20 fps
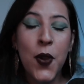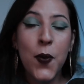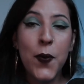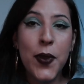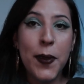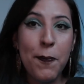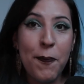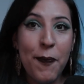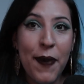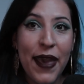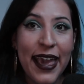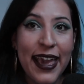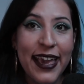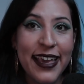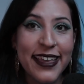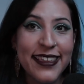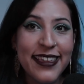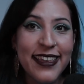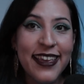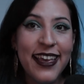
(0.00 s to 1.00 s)
We
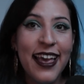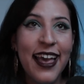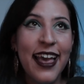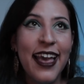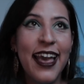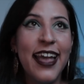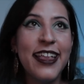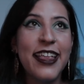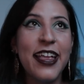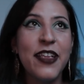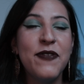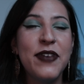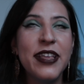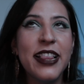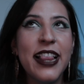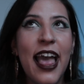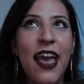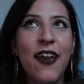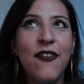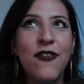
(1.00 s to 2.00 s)
paid and then we
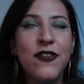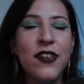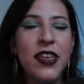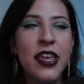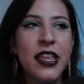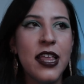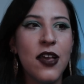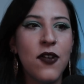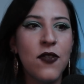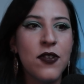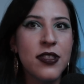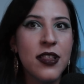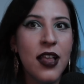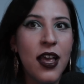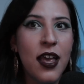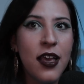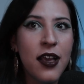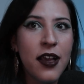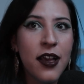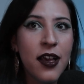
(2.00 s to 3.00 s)
left, and I was
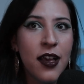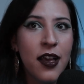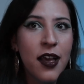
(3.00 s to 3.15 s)
like,